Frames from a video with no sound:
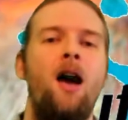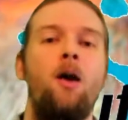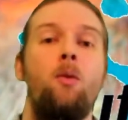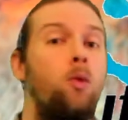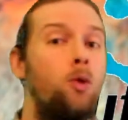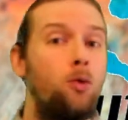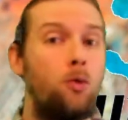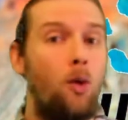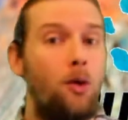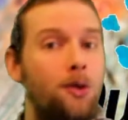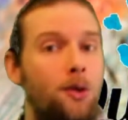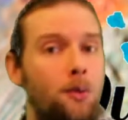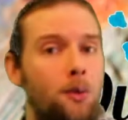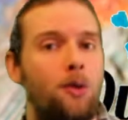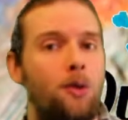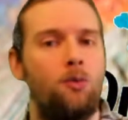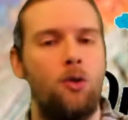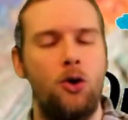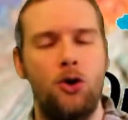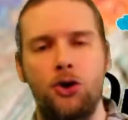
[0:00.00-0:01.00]
would wander with
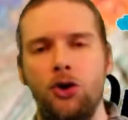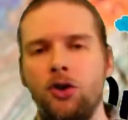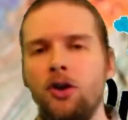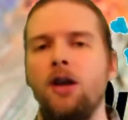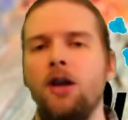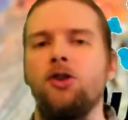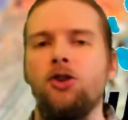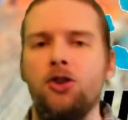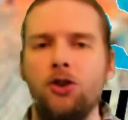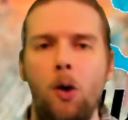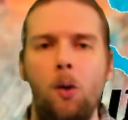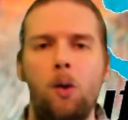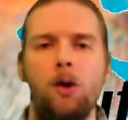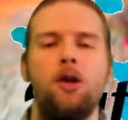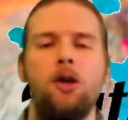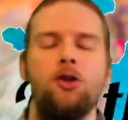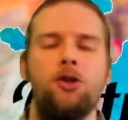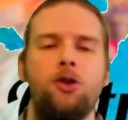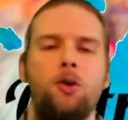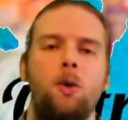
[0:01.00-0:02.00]
a Russian, and so on
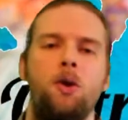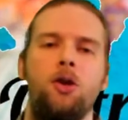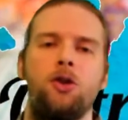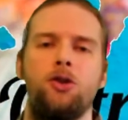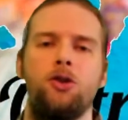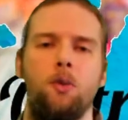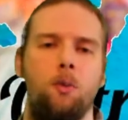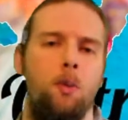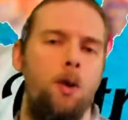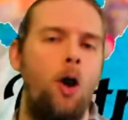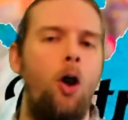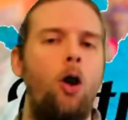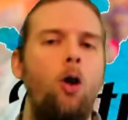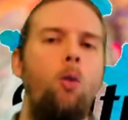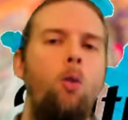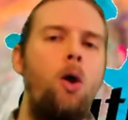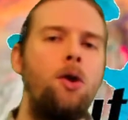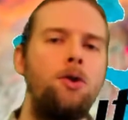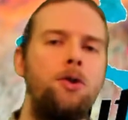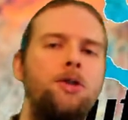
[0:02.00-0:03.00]
and so on and so on. We all
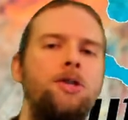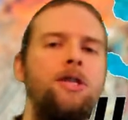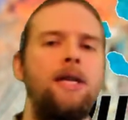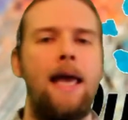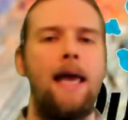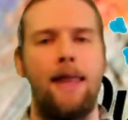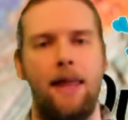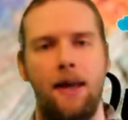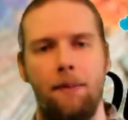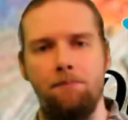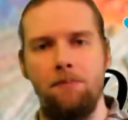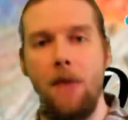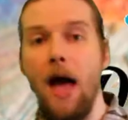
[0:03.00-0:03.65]
wandered together.